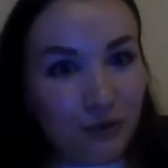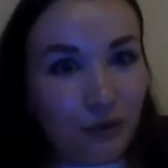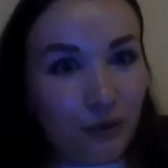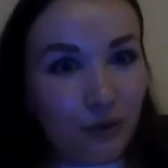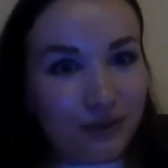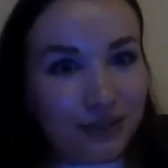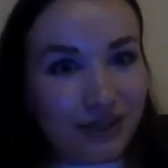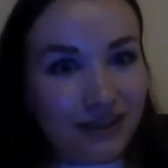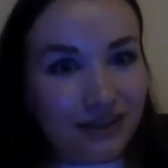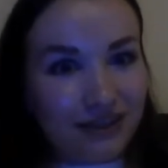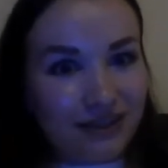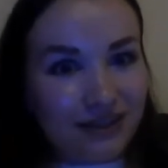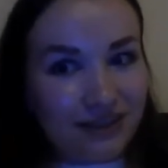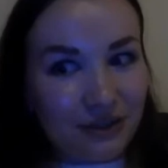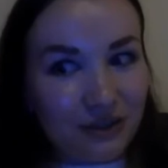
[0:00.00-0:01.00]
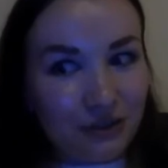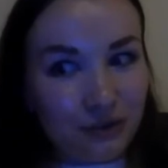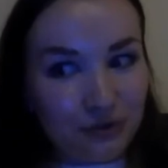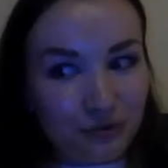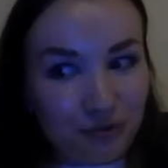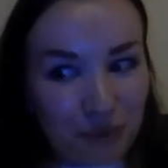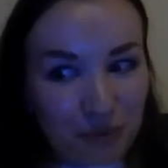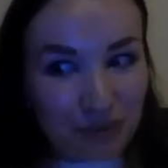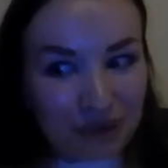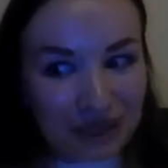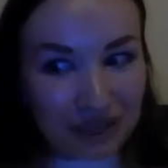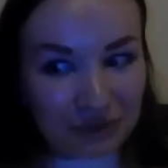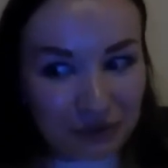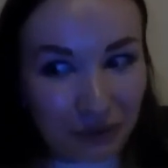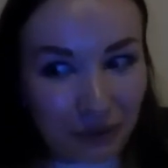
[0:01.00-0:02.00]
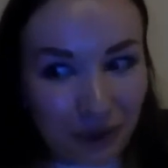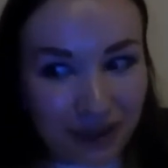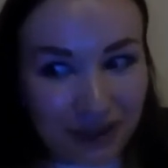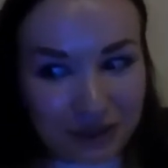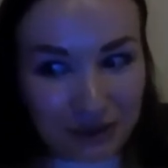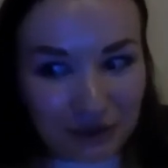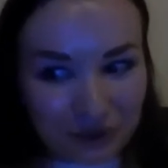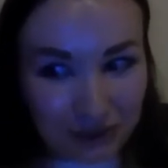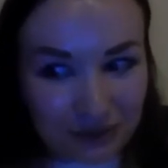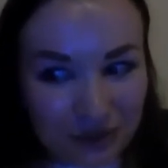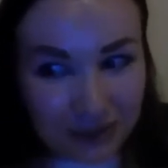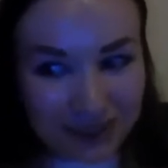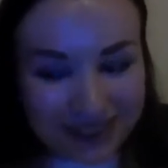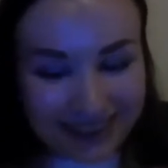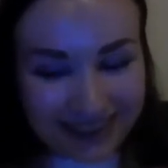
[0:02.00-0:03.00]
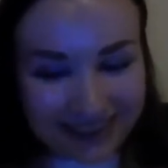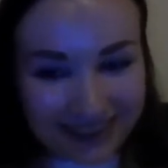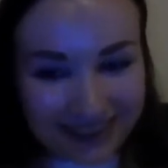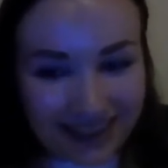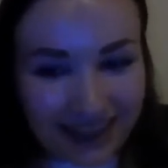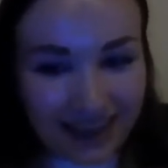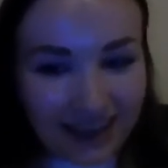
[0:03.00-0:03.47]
all the answers that you've prepared for any sort of questions.